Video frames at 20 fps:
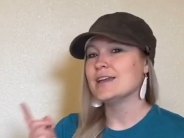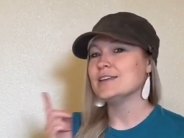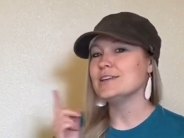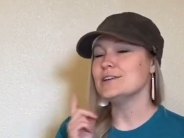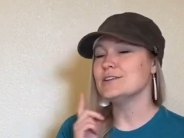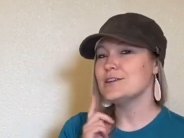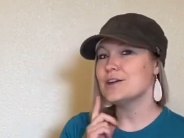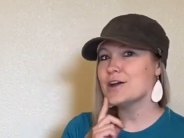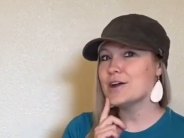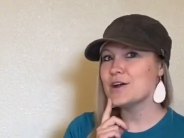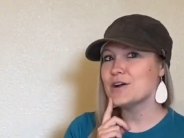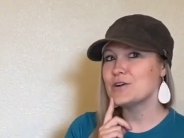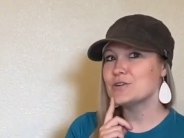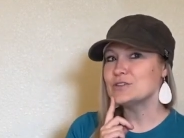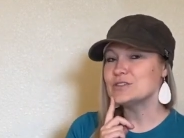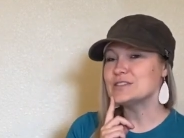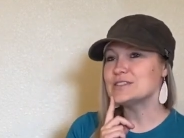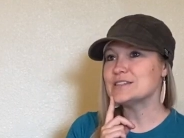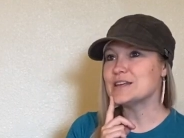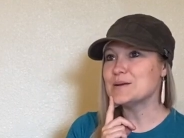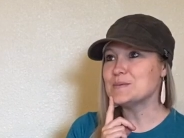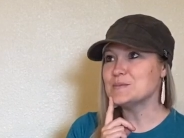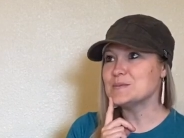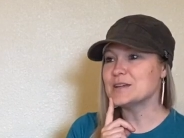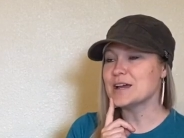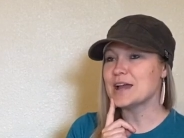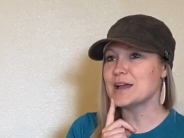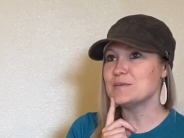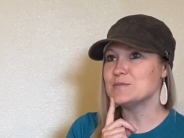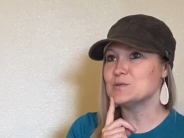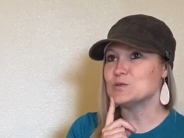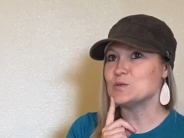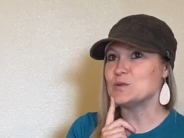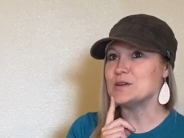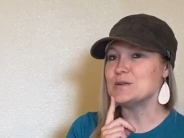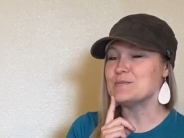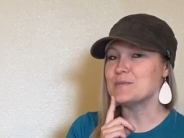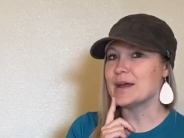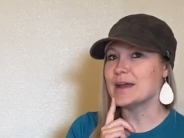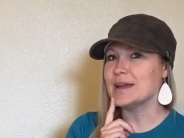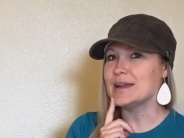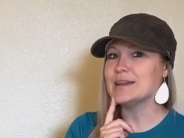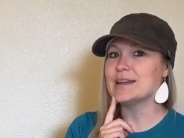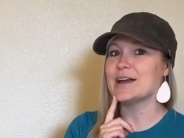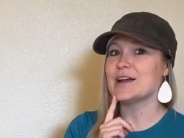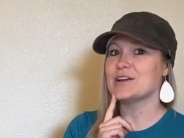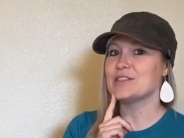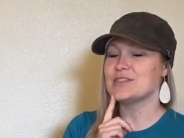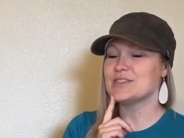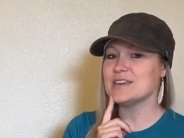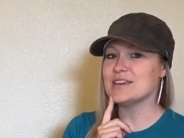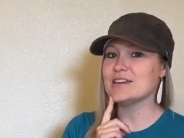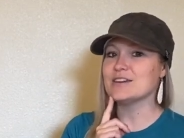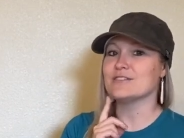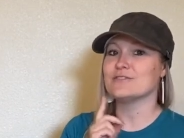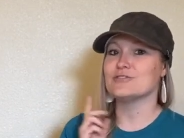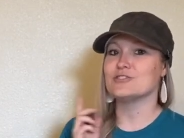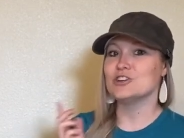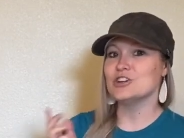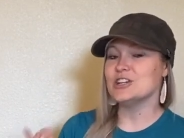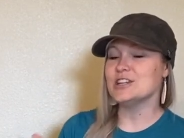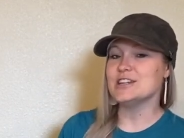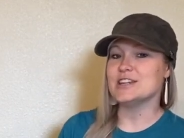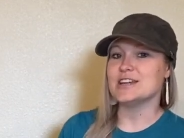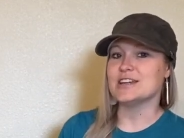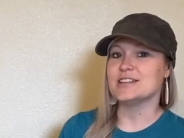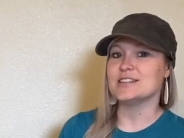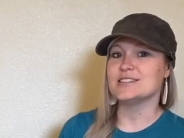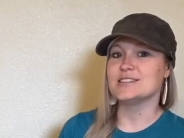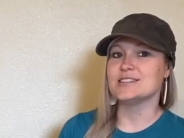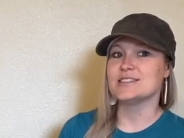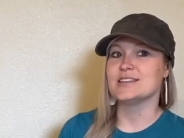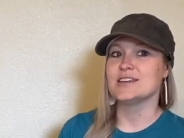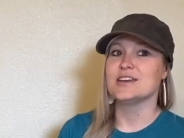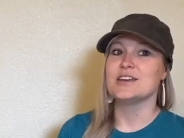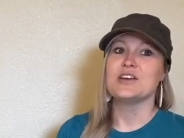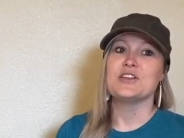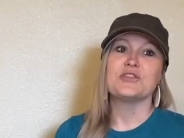You know, sometimes we might not think of goodness